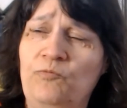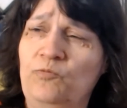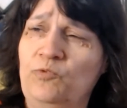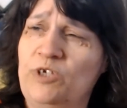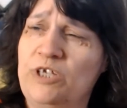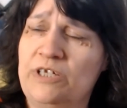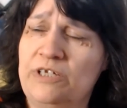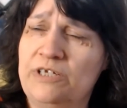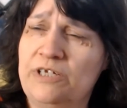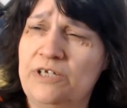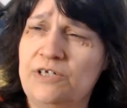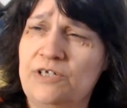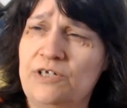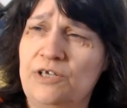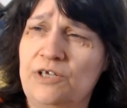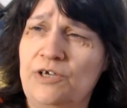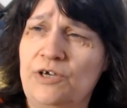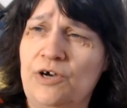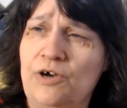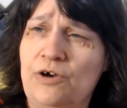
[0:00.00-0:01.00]

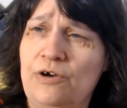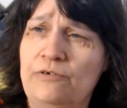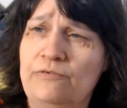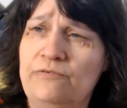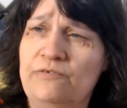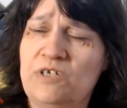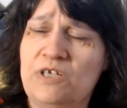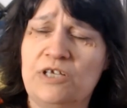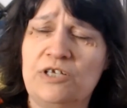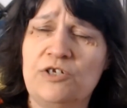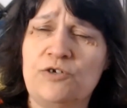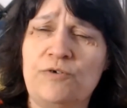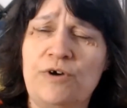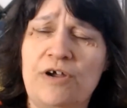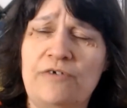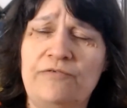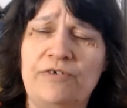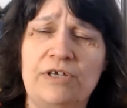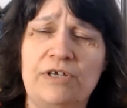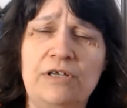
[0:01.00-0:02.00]
consisting of 6
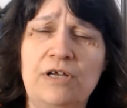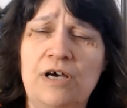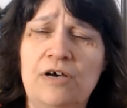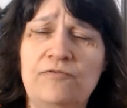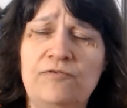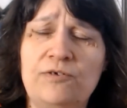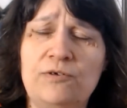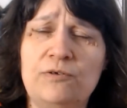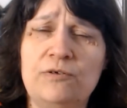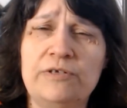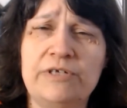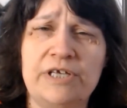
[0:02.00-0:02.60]
graphic novels